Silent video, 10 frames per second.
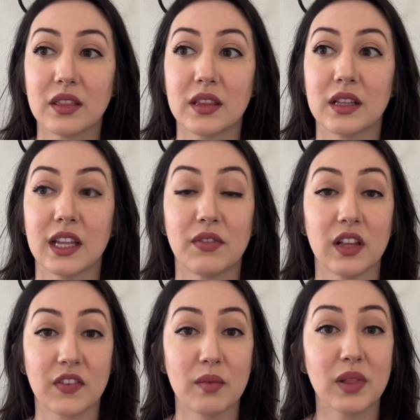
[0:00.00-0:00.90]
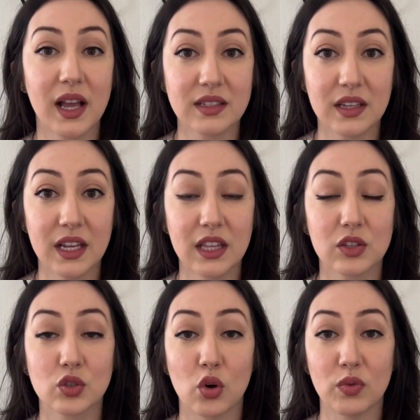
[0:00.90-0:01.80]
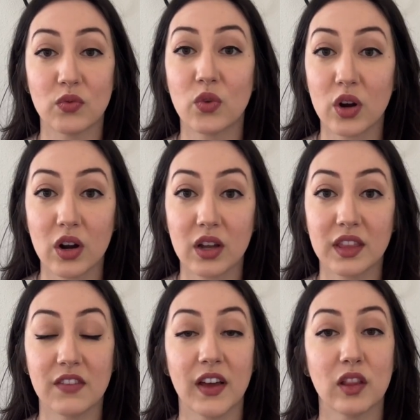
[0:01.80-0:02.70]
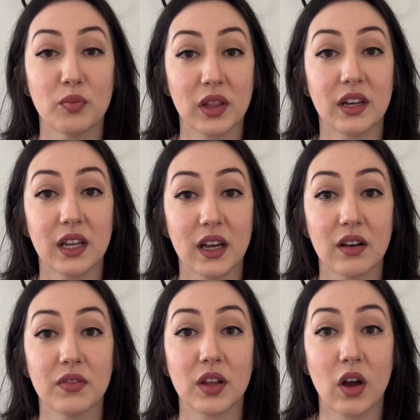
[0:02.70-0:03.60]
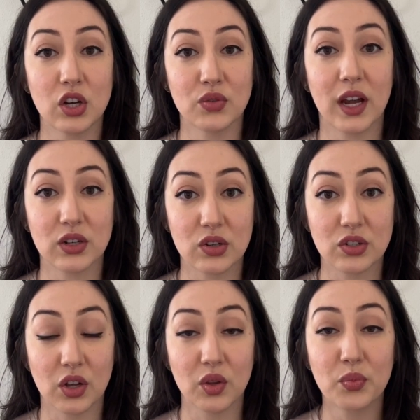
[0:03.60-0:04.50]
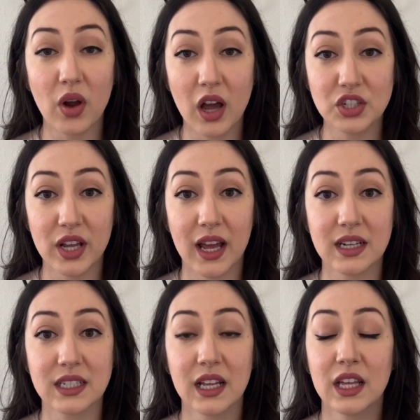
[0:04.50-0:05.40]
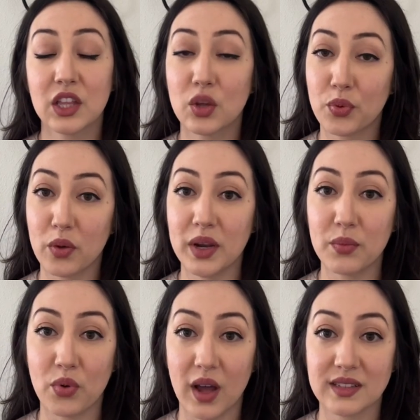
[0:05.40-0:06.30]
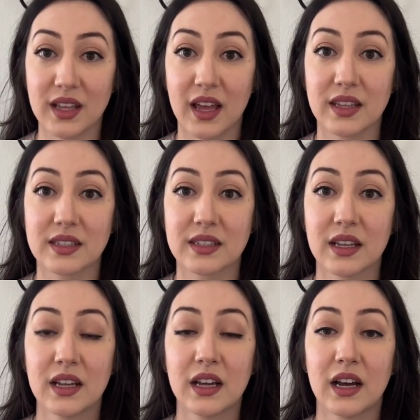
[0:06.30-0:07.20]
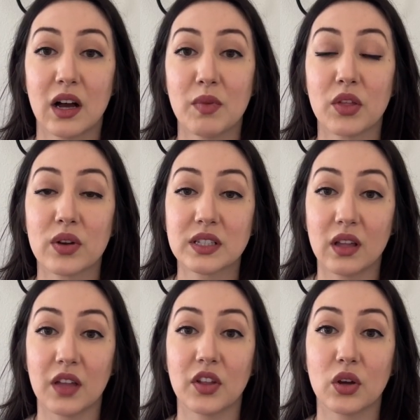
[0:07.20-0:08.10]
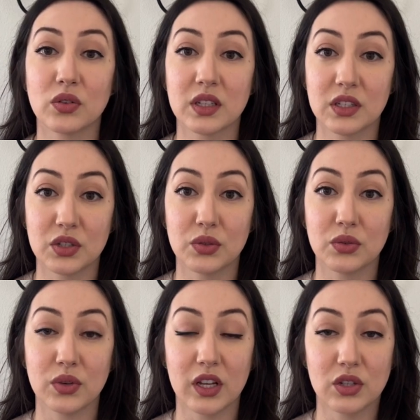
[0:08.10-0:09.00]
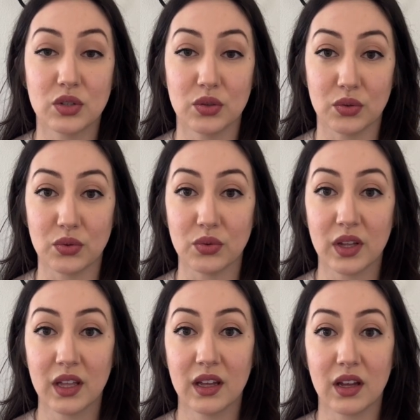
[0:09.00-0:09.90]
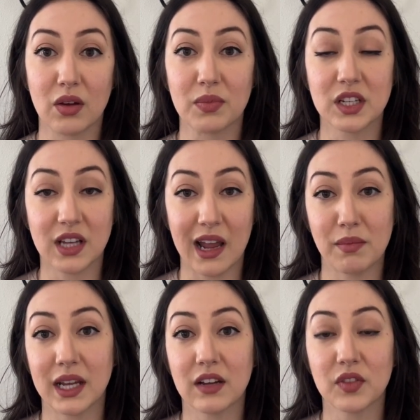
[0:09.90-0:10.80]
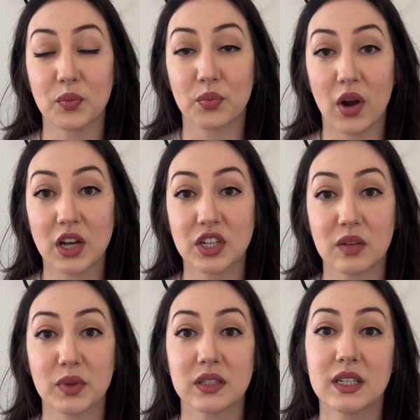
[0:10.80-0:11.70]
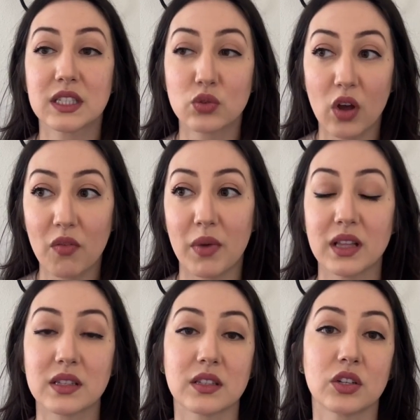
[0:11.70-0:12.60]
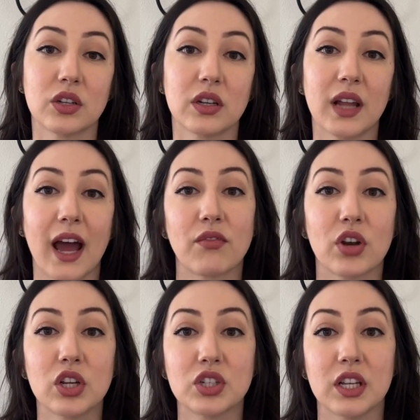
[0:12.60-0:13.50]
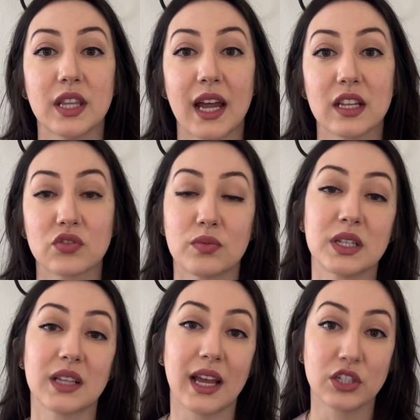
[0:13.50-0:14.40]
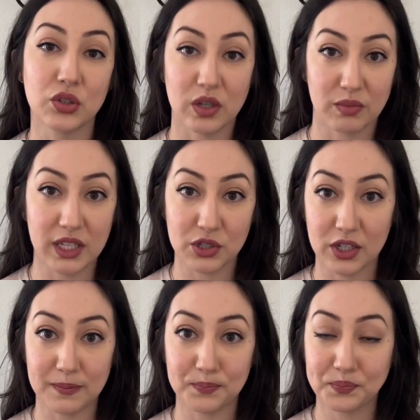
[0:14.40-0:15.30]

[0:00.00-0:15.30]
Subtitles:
the level of complexity, the scope of work, the availability of the contractors on the project, the permitting process. There is a lot that goes into the timeline of the project, but 6 to 12 months is a good average, and that is from design to completion.